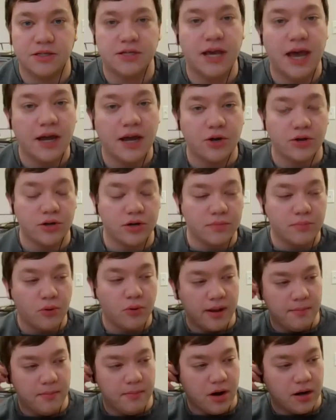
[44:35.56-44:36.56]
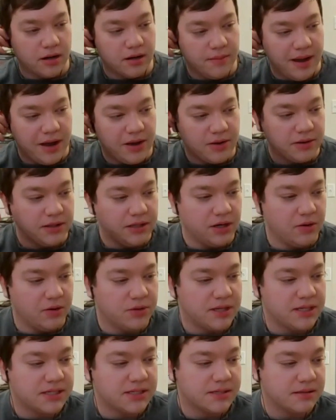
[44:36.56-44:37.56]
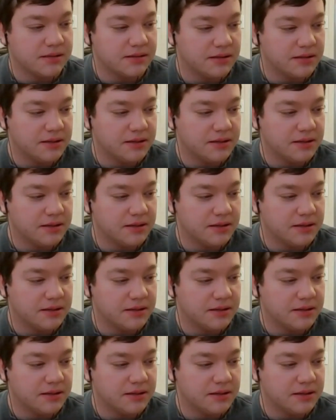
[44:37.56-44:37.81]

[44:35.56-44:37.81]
to echo your point, Mark, about this,